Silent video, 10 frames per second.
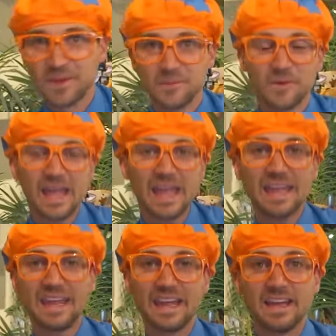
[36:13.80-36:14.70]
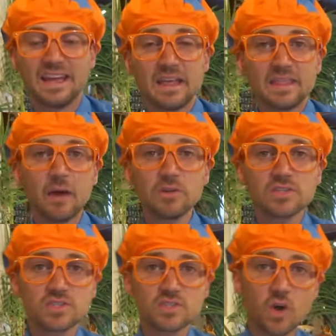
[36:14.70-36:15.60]
Well, hey, that was
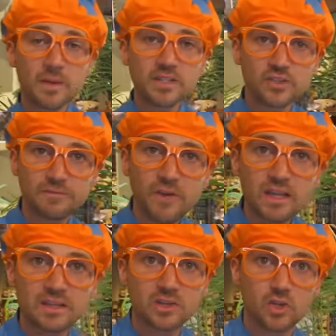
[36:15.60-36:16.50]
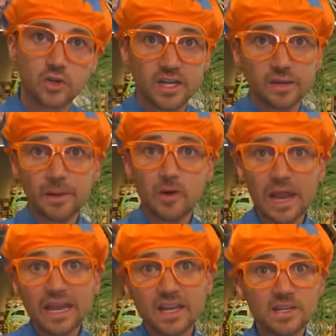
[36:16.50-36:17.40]
so much fun learning about
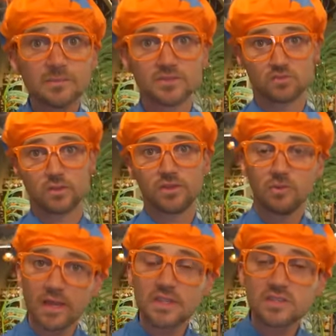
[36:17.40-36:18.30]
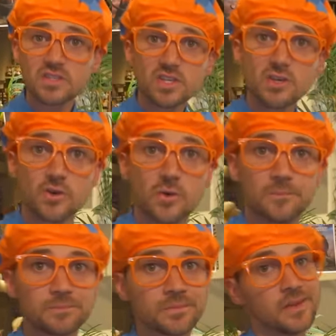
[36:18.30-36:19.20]
animals with you at the zoo
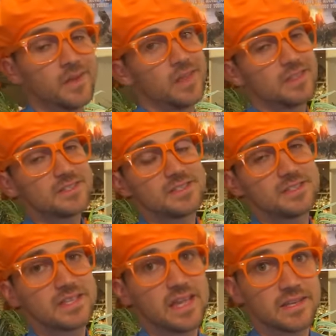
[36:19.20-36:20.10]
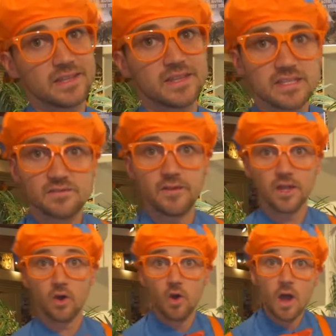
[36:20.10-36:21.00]
this is the end of this
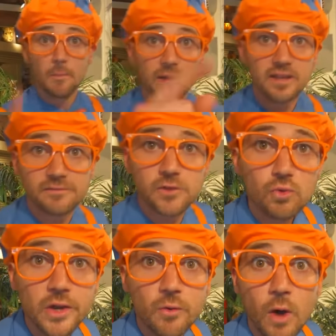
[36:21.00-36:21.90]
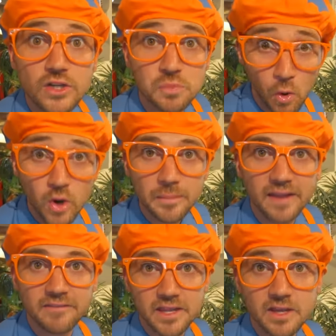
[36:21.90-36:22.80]
video. But if you wanna watch more of my
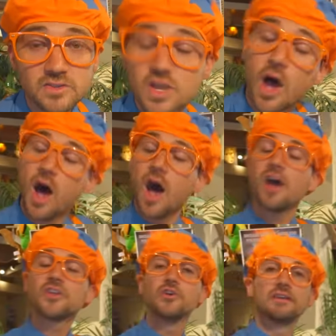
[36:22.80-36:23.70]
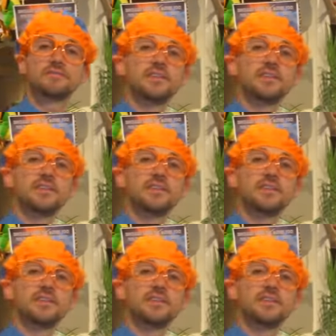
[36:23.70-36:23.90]
videos, all you have